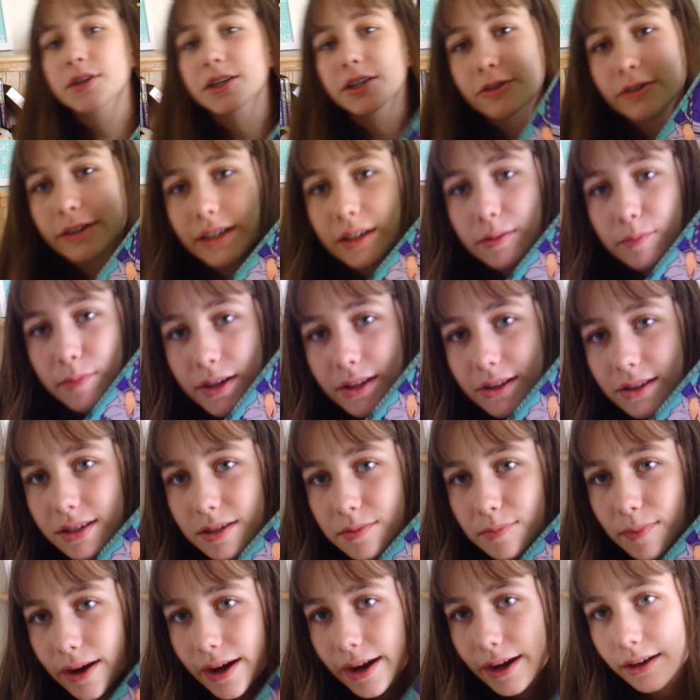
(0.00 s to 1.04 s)
Greek Myths
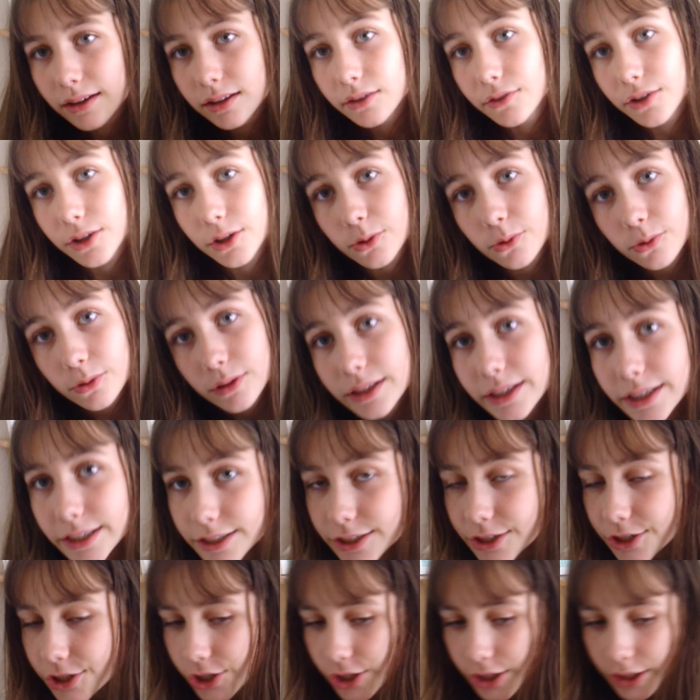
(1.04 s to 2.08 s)
by Olivia
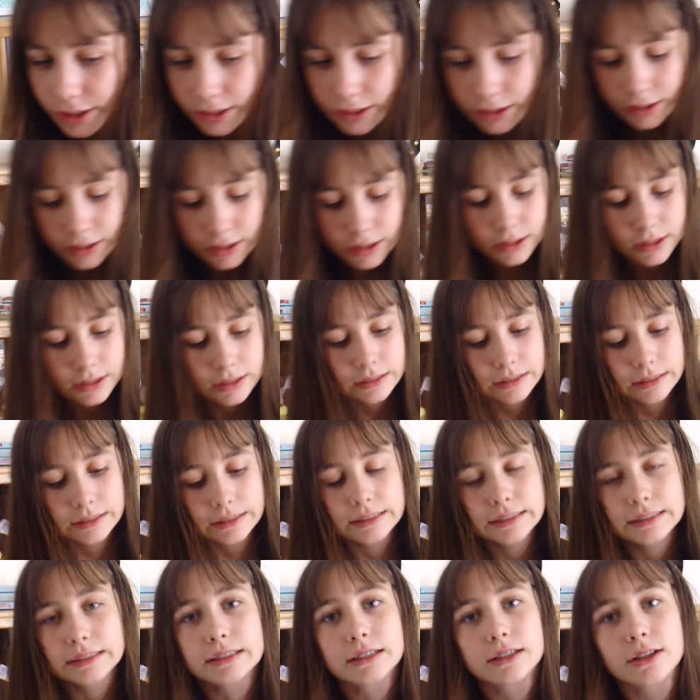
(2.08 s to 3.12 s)
Coolidge. This
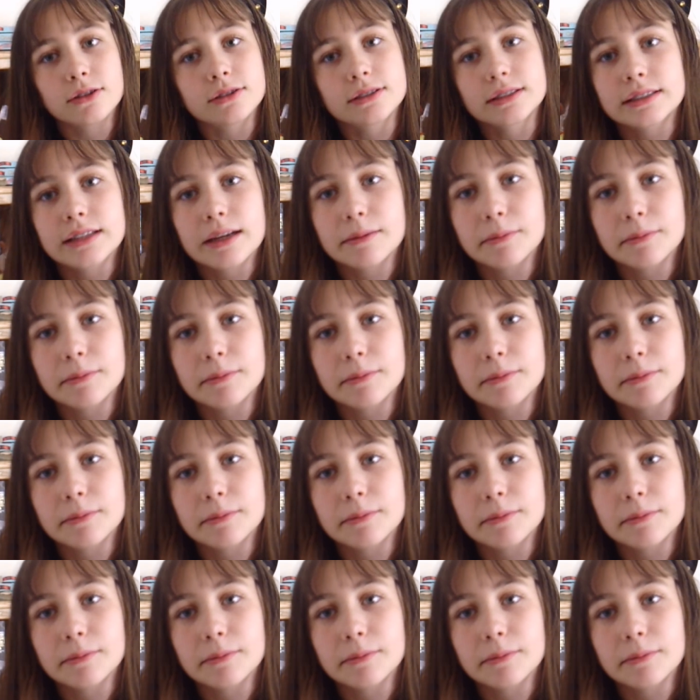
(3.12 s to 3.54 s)
is the closest I'm